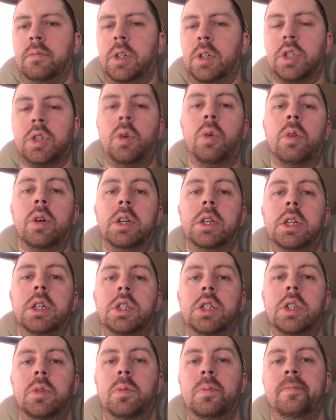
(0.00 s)
scoring
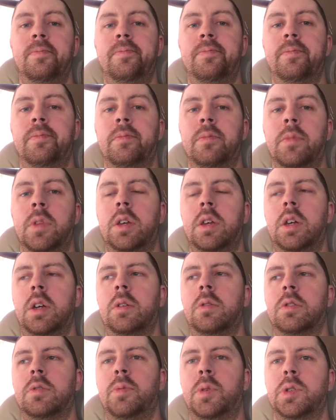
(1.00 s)
issue.
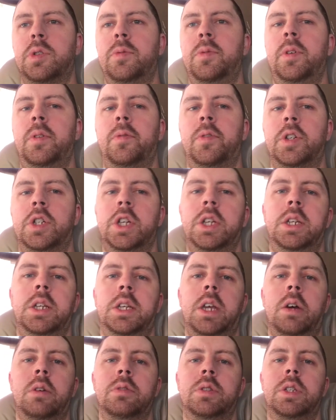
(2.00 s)
It was supposed to be a Virginia
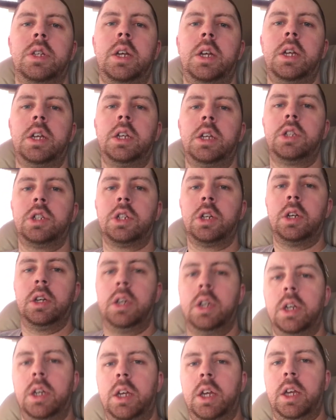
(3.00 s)
count stage,
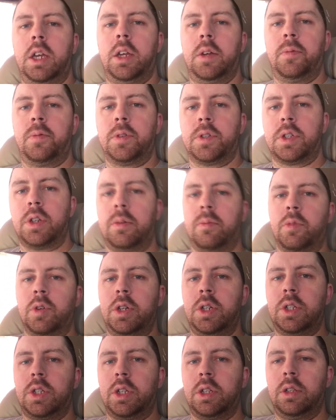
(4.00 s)
and for some
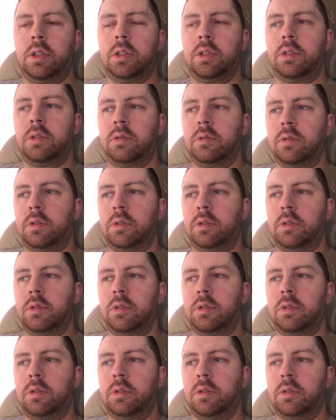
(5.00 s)
reason,